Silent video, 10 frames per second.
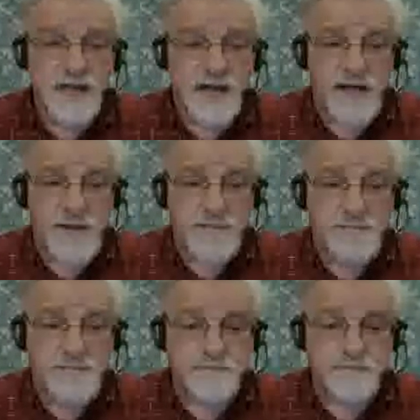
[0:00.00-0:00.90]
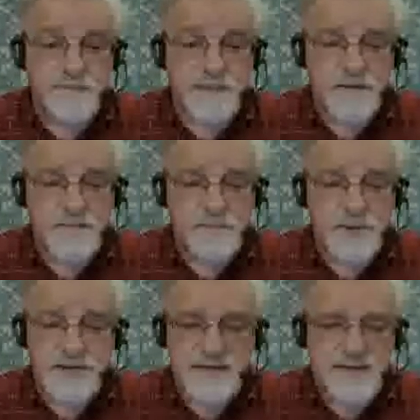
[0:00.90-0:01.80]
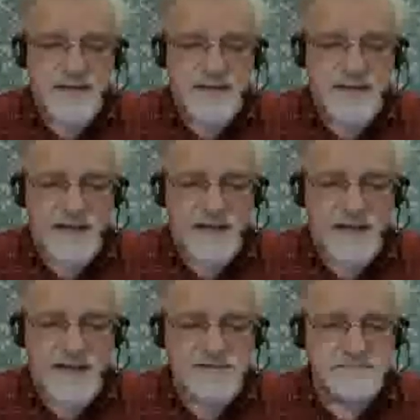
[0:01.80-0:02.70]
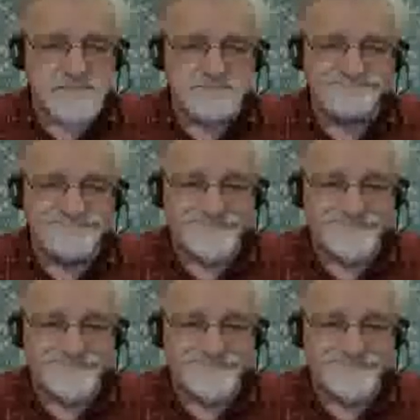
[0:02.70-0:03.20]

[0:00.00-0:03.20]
Um, but on,